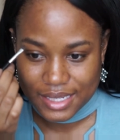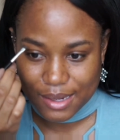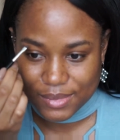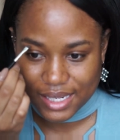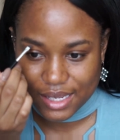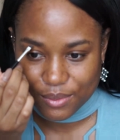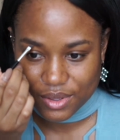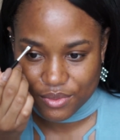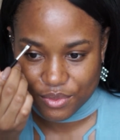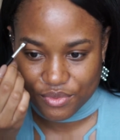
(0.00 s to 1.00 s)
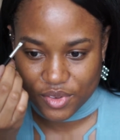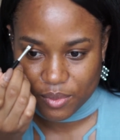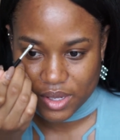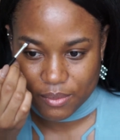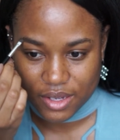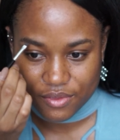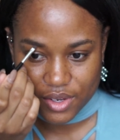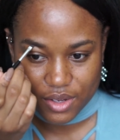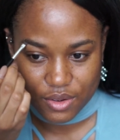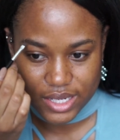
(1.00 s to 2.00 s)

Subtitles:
I'm late with filming my video.